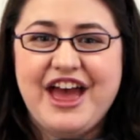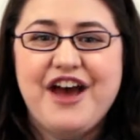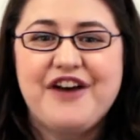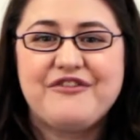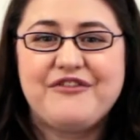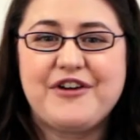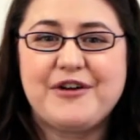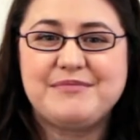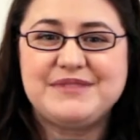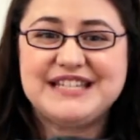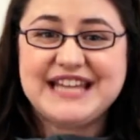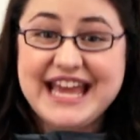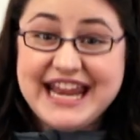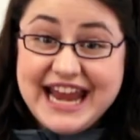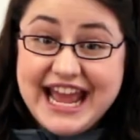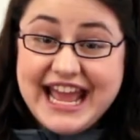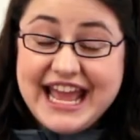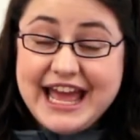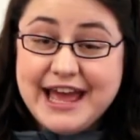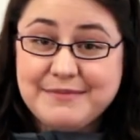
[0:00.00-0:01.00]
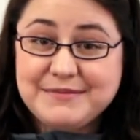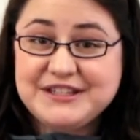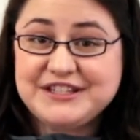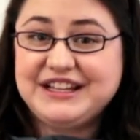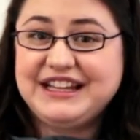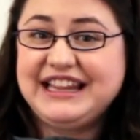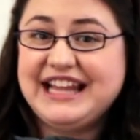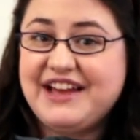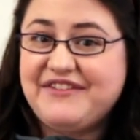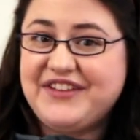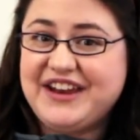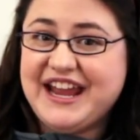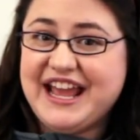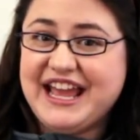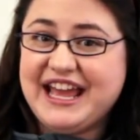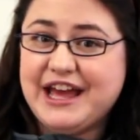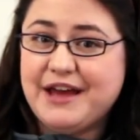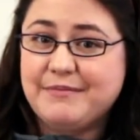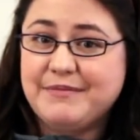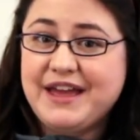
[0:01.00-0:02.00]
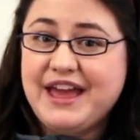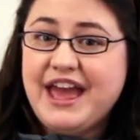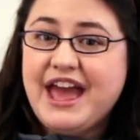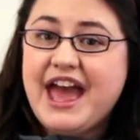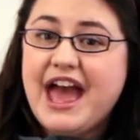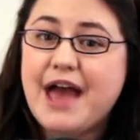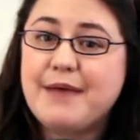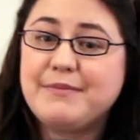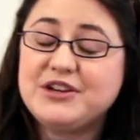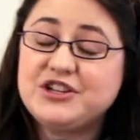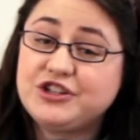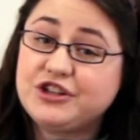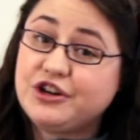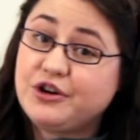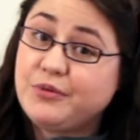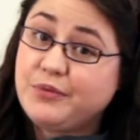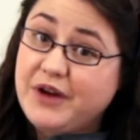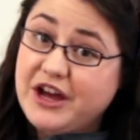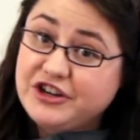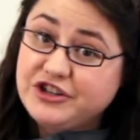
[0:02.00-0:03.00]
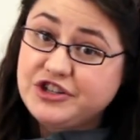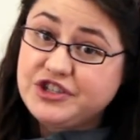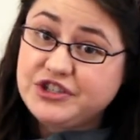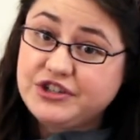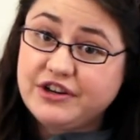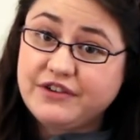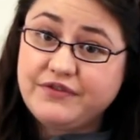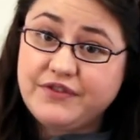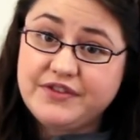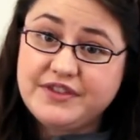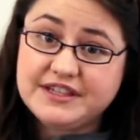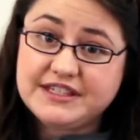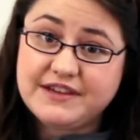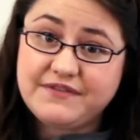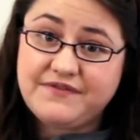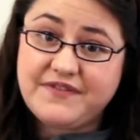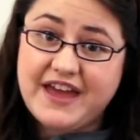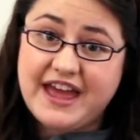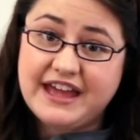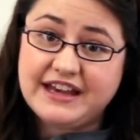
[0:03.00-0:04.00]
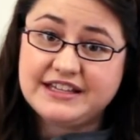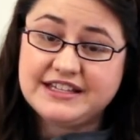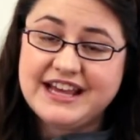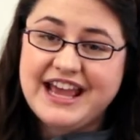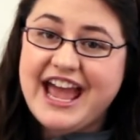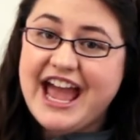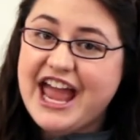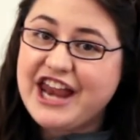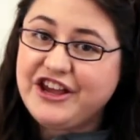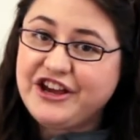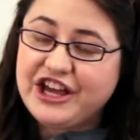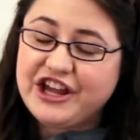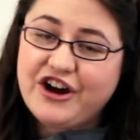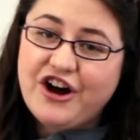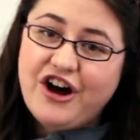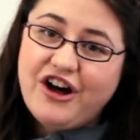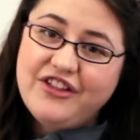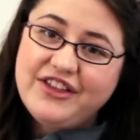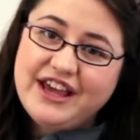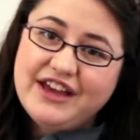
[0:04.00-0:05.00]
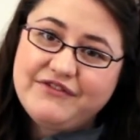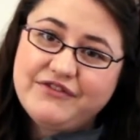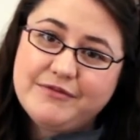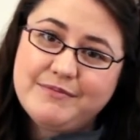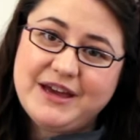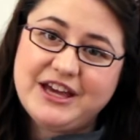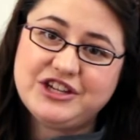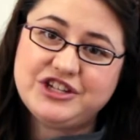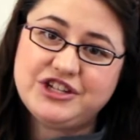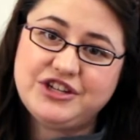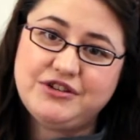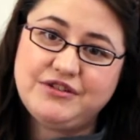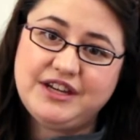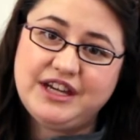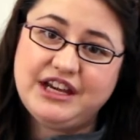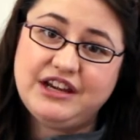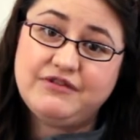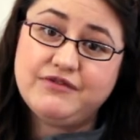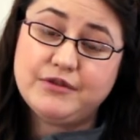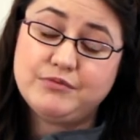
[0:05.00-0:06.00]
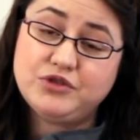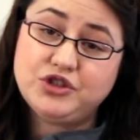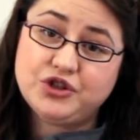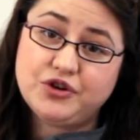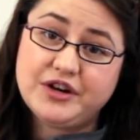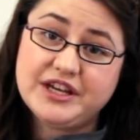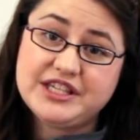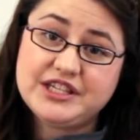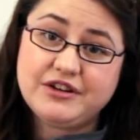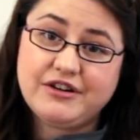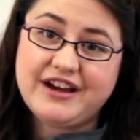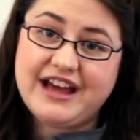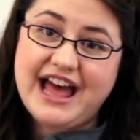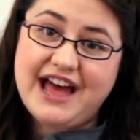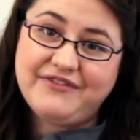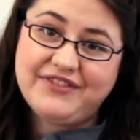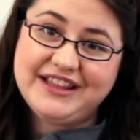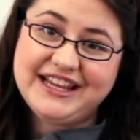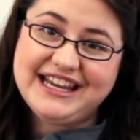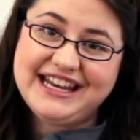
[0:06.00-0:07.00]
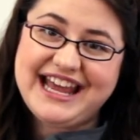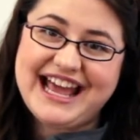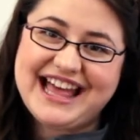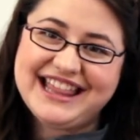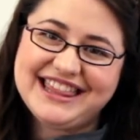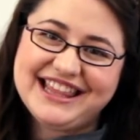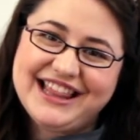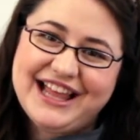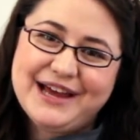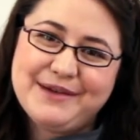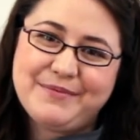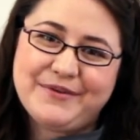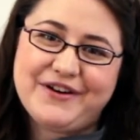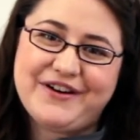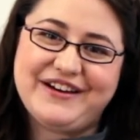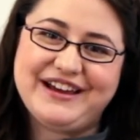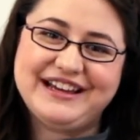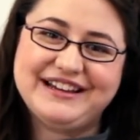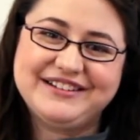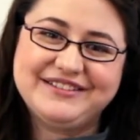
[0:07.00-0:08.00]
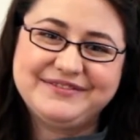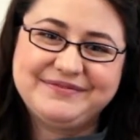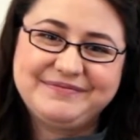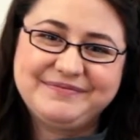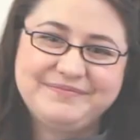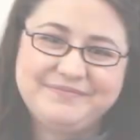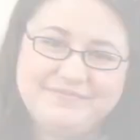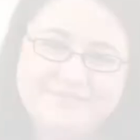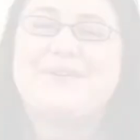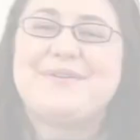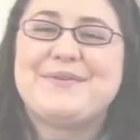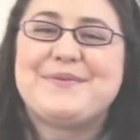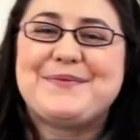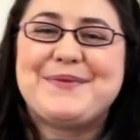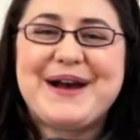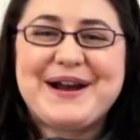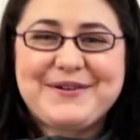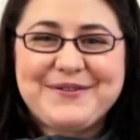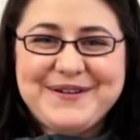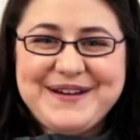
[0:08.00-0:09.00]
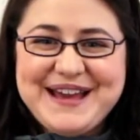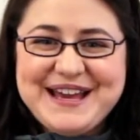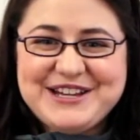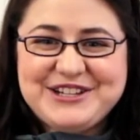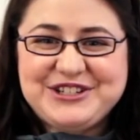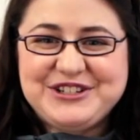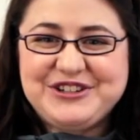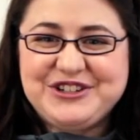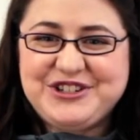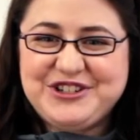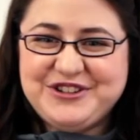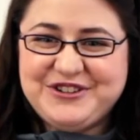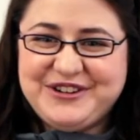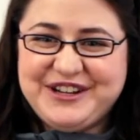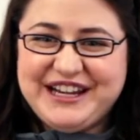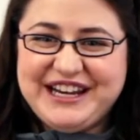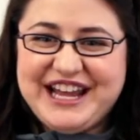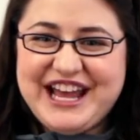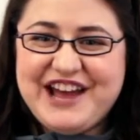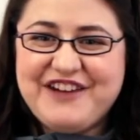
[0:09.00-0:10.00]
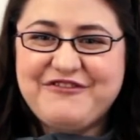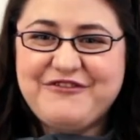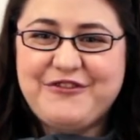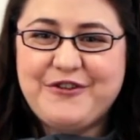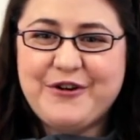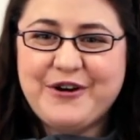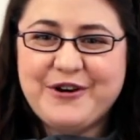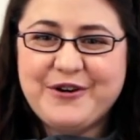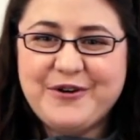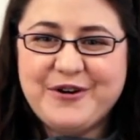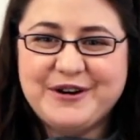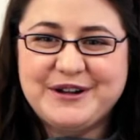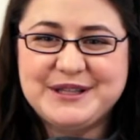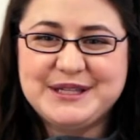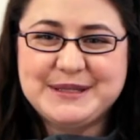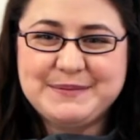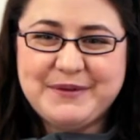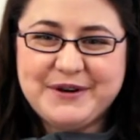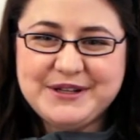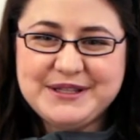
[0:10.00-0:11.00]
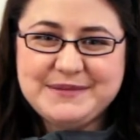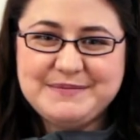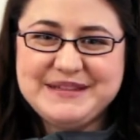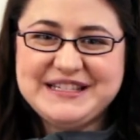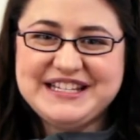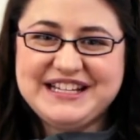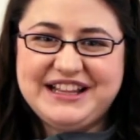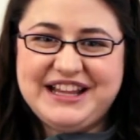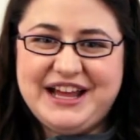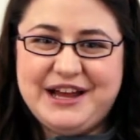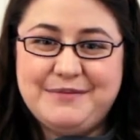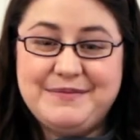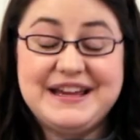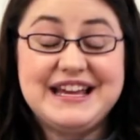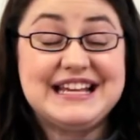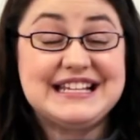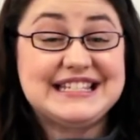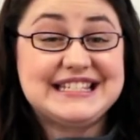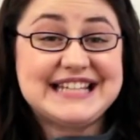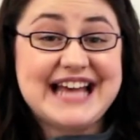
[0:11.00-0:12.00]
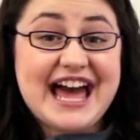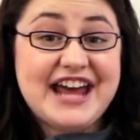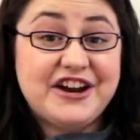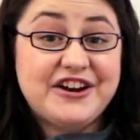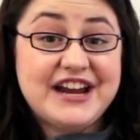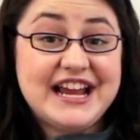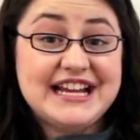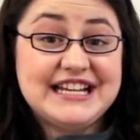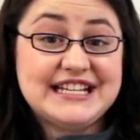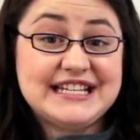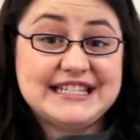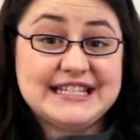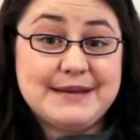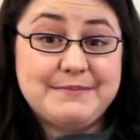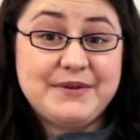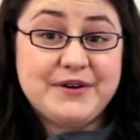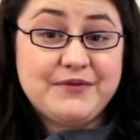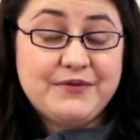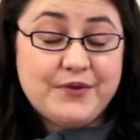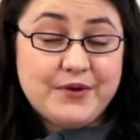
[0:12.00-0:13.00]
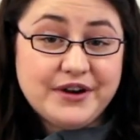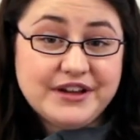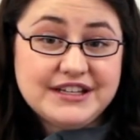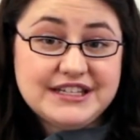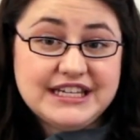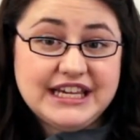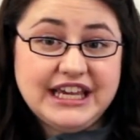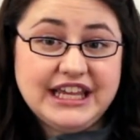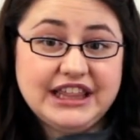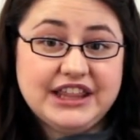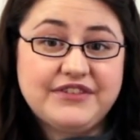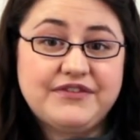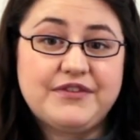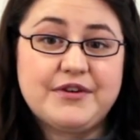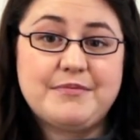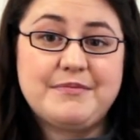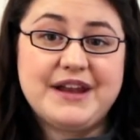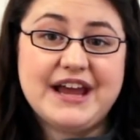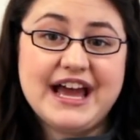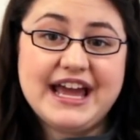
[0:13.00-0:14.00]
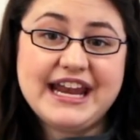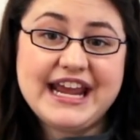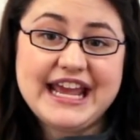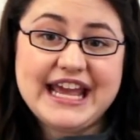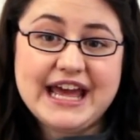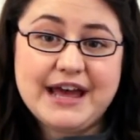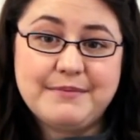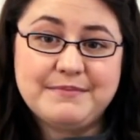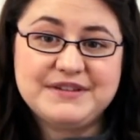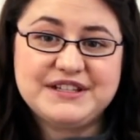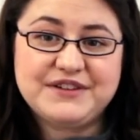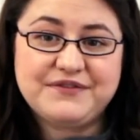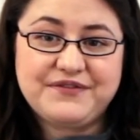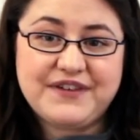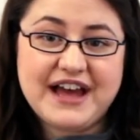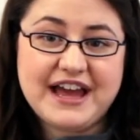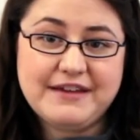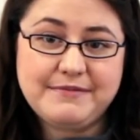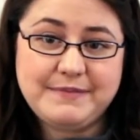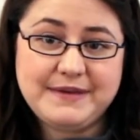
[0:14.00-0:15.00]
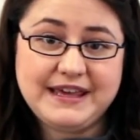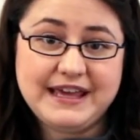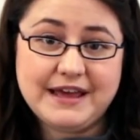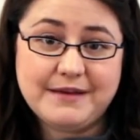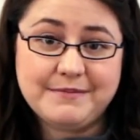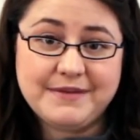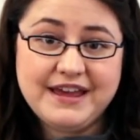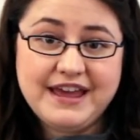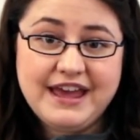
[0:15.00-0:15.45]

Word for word: from 10 a.m. to 11 a.m. And be sure to register for this event and you get all the information you need from Joyce or Evelyn at the library. Recreational shooting at Fort Gordon Sportsman's Club is Saturday, December 14th from 9 a.m. to 5 p.m.